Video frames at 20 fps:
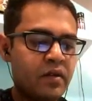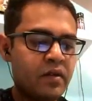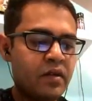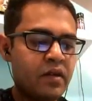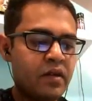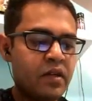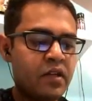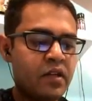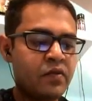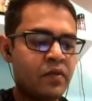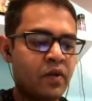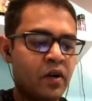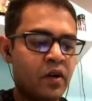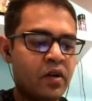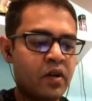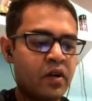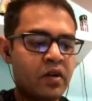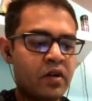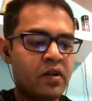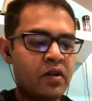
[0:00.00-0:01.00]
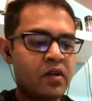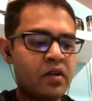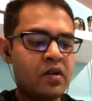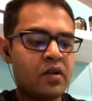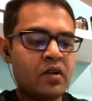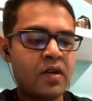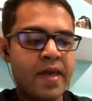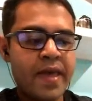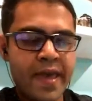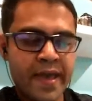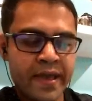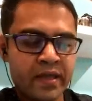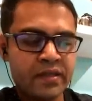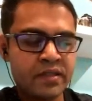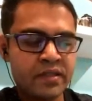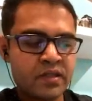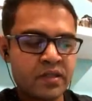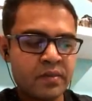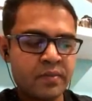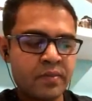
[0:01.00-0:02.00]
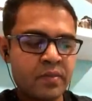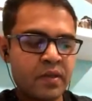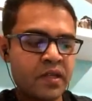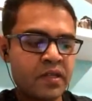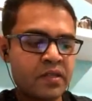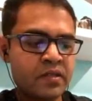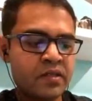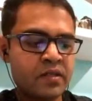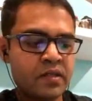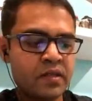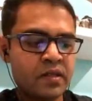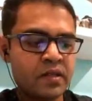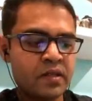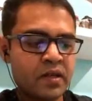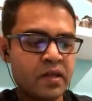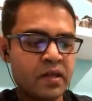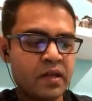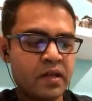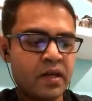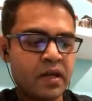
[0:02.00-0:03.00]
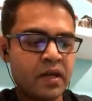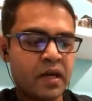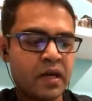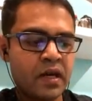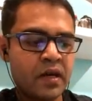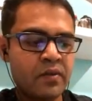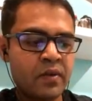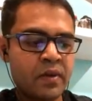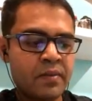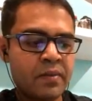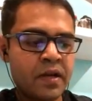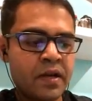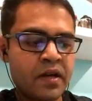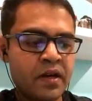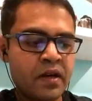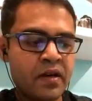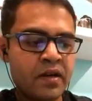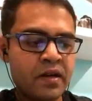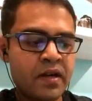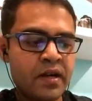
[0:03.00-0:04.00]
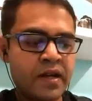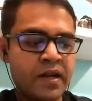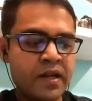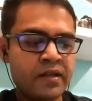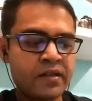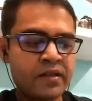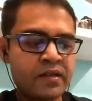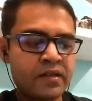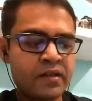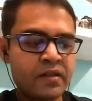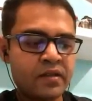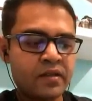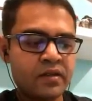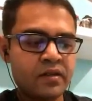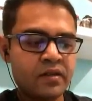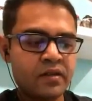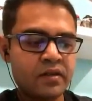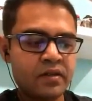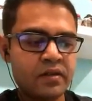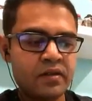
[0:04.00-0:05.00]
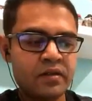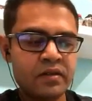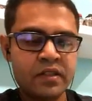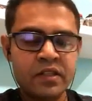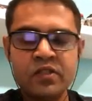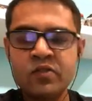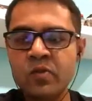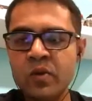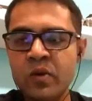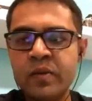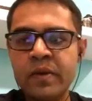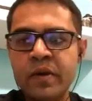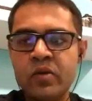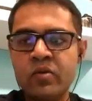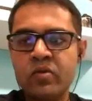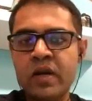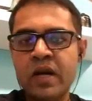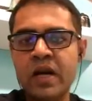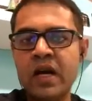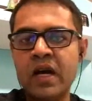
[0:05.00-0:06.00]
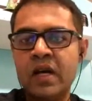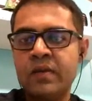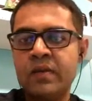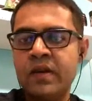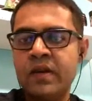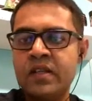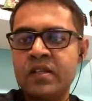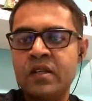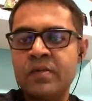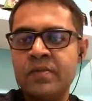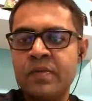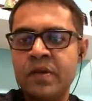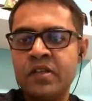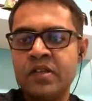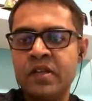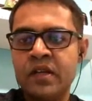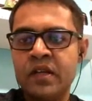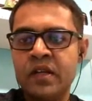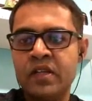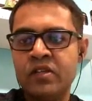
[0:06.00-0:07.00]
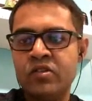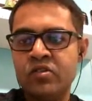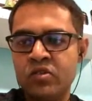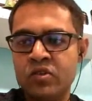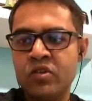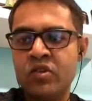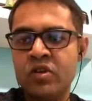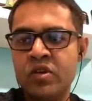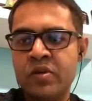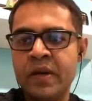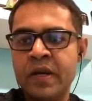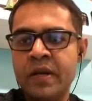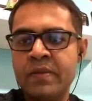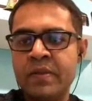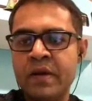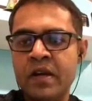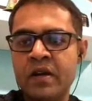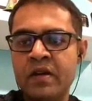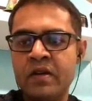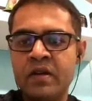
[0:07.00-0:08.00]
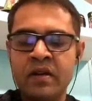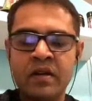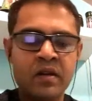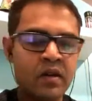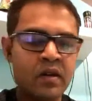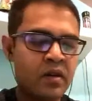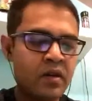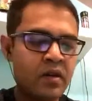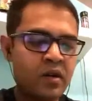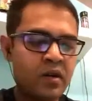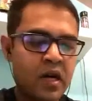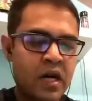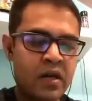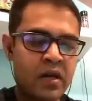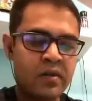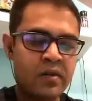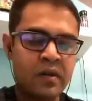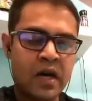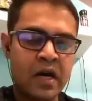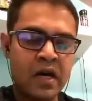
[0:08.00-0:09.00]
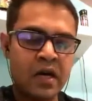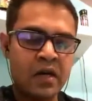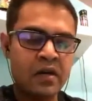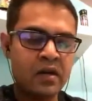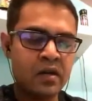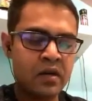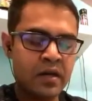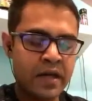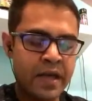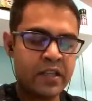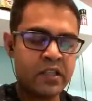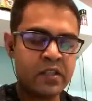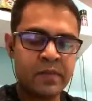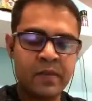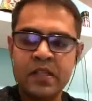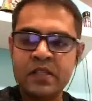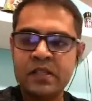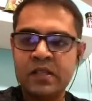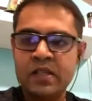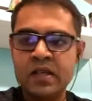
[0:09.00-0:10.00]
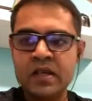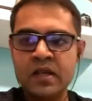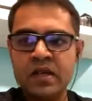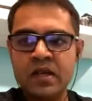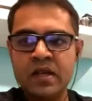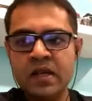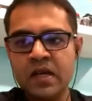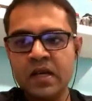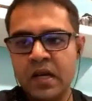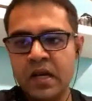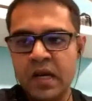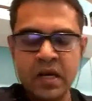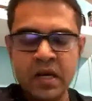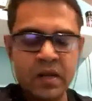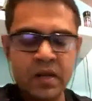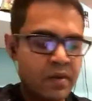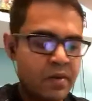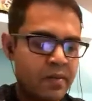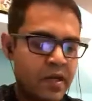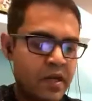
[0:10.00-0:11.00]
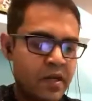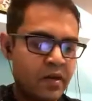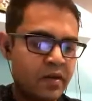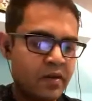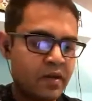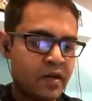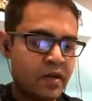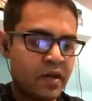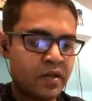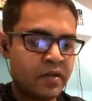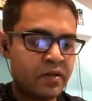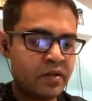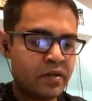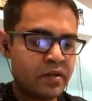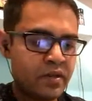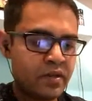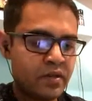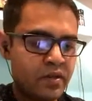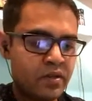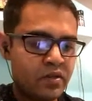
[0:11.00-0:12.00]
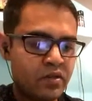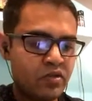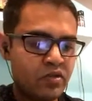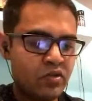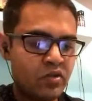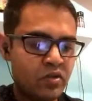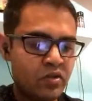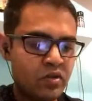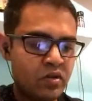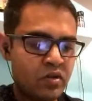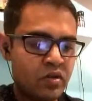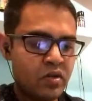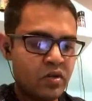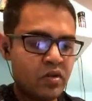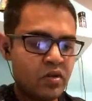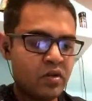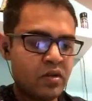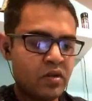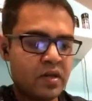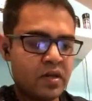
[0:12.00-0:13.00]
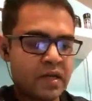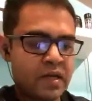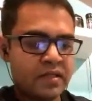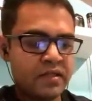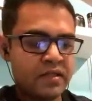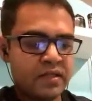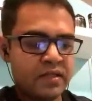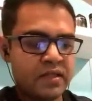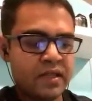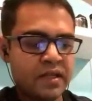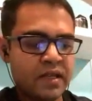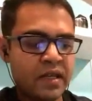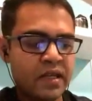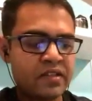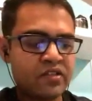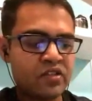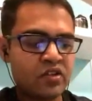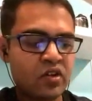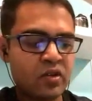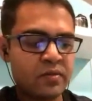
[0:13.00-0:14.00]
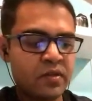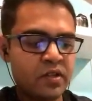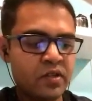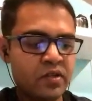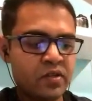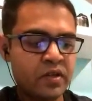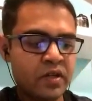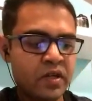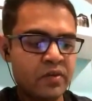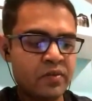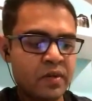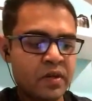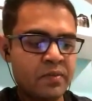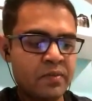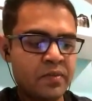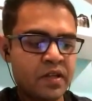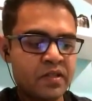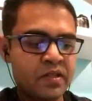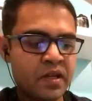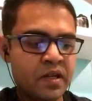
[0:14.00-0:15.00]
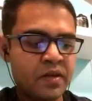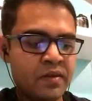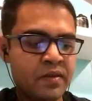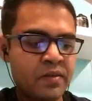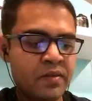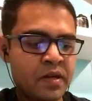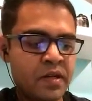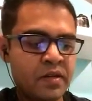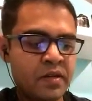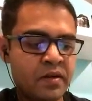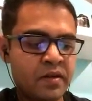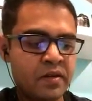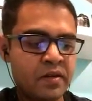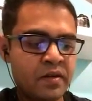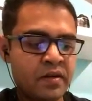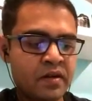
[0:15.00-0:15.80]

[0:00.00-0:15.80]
is what? X plus R1 by 100x. This is what we do now. R1 is in percentage, so you divide by 100. R x plus R1 by 100x. So I'll just take x common. You get 1 plus R1 by 100.